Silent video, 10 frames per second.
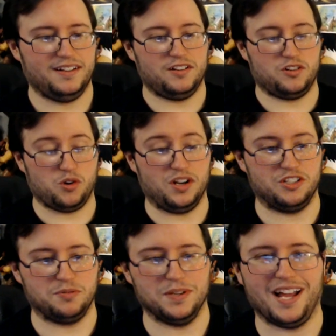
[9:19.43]

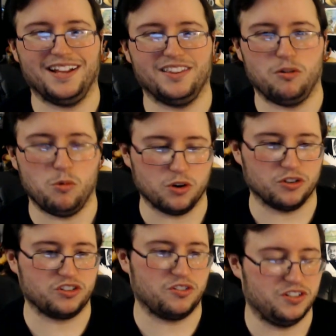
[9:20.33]
cringe, but not the
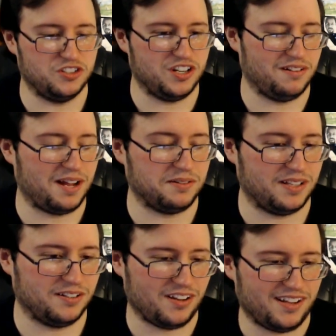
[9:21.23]
worst cringe out
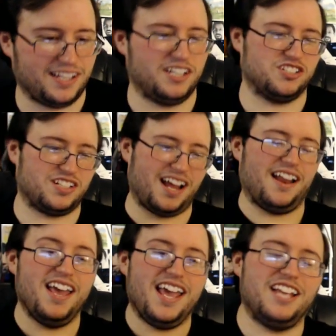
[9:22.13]
there, so I think he just kind of,
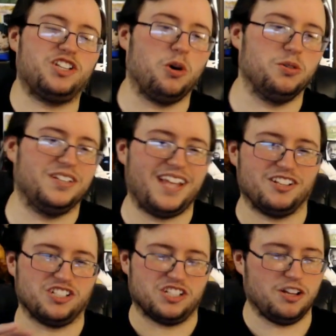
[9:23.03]
he toned it down
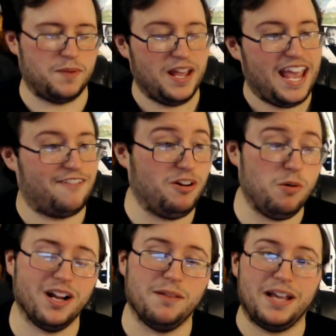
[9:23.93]
just a little bit. If you
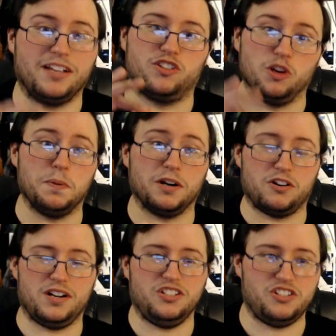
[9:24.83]
want to make super
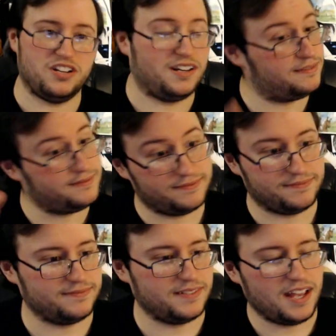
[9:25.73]
cringe,
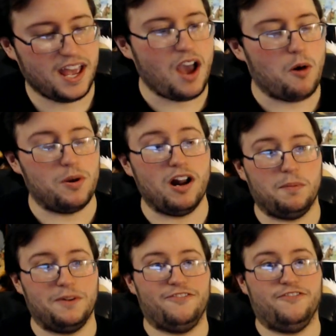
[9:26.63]
we'd all
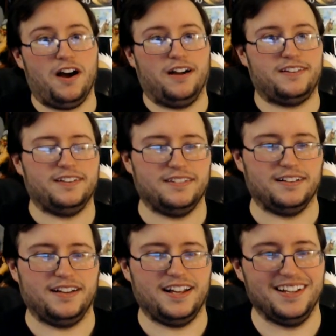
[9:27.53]
be fucked. Anyway,